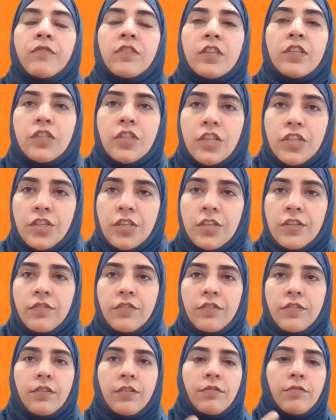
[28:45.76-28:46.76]

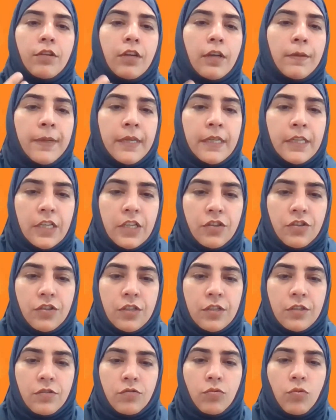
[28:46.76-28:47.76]
suggestions,
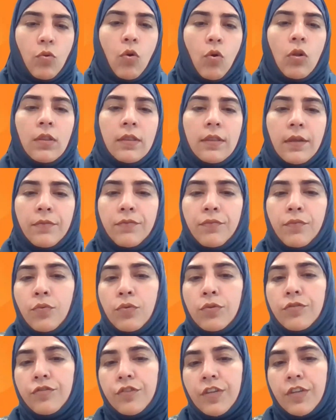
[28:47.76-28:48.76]
recommendation to all the
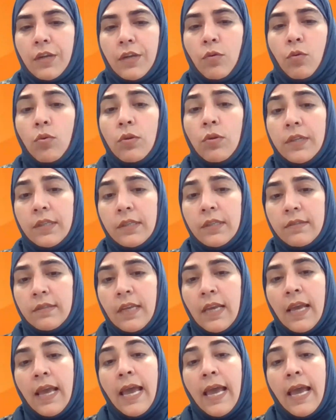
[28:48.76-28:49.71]
four stakeholders.